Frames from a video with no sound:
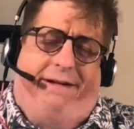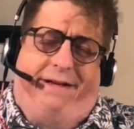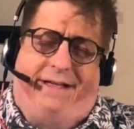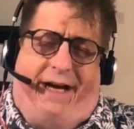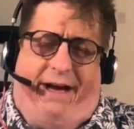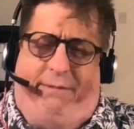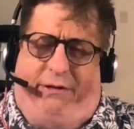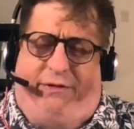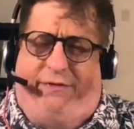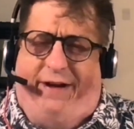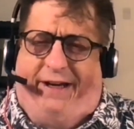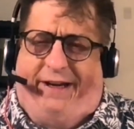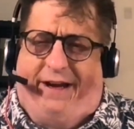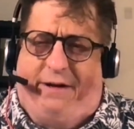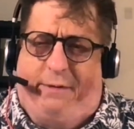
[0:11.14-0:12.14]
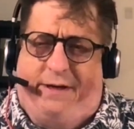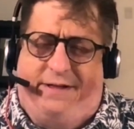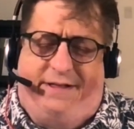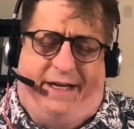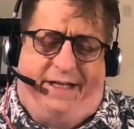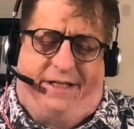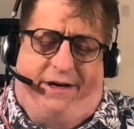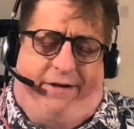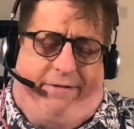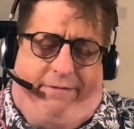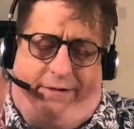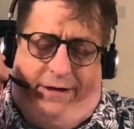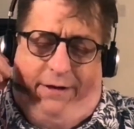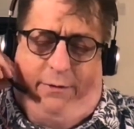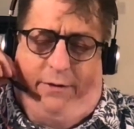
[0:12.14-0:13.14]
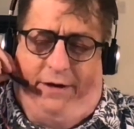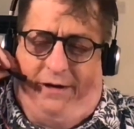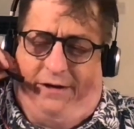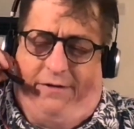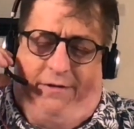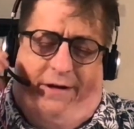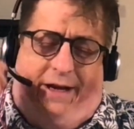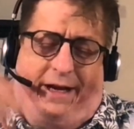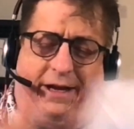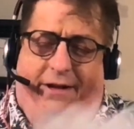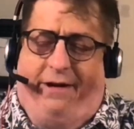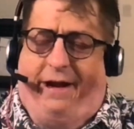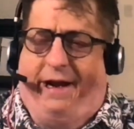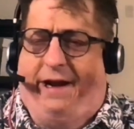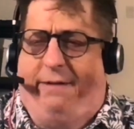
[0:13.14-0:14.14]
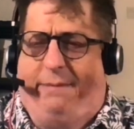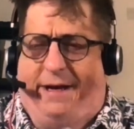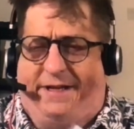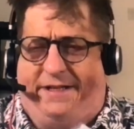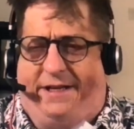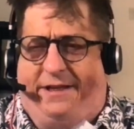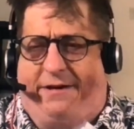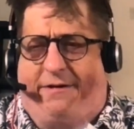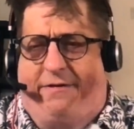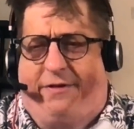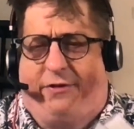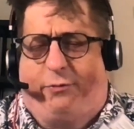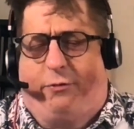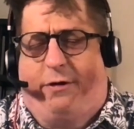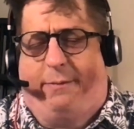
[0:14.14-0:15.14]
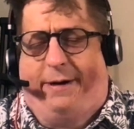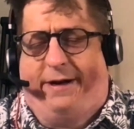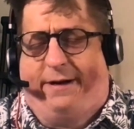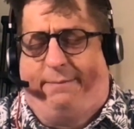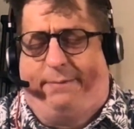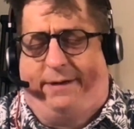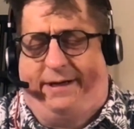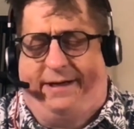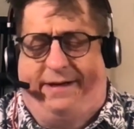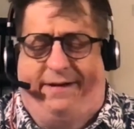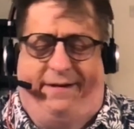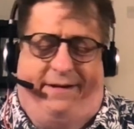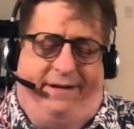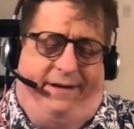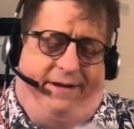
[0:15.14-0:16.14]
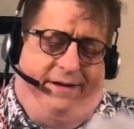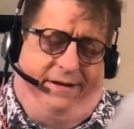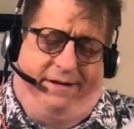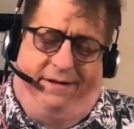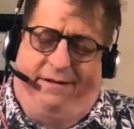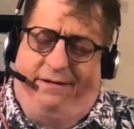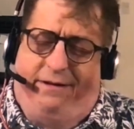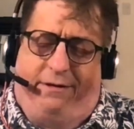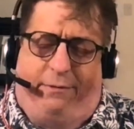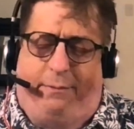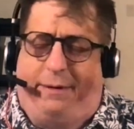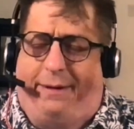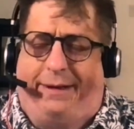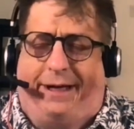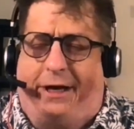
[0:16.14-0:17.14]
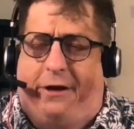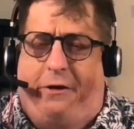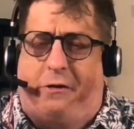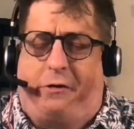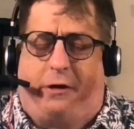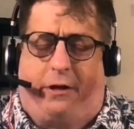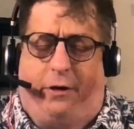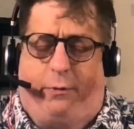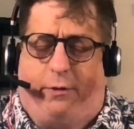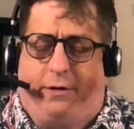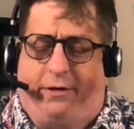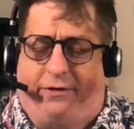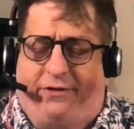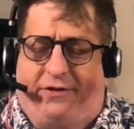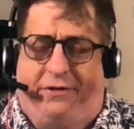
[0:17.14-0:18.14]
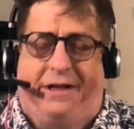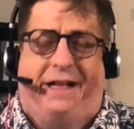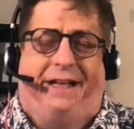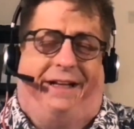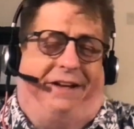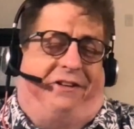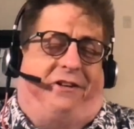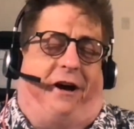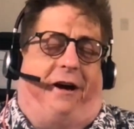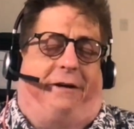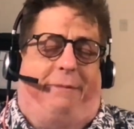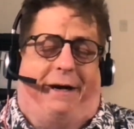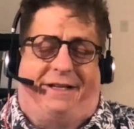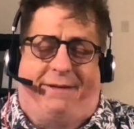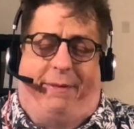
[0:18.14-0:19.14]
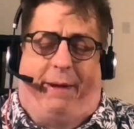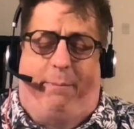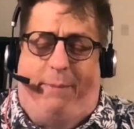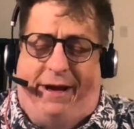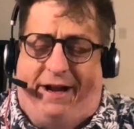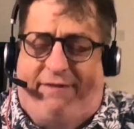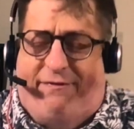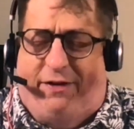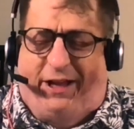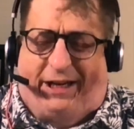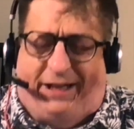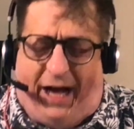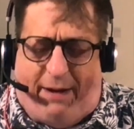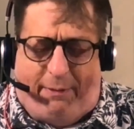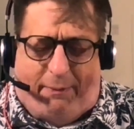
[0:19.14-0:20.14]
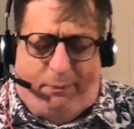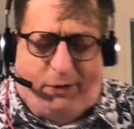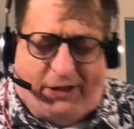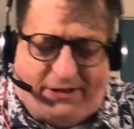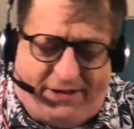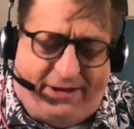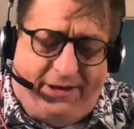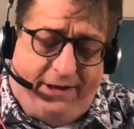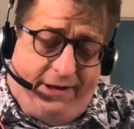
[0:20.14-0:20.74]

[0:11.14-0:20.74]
Time is fake anyways. Dates aren't real. We're all going to hell in a handbasket. The Earth is warming up, and I don't know. We're probably getting a nuclear war. So let's talk about something meaningful like comic books.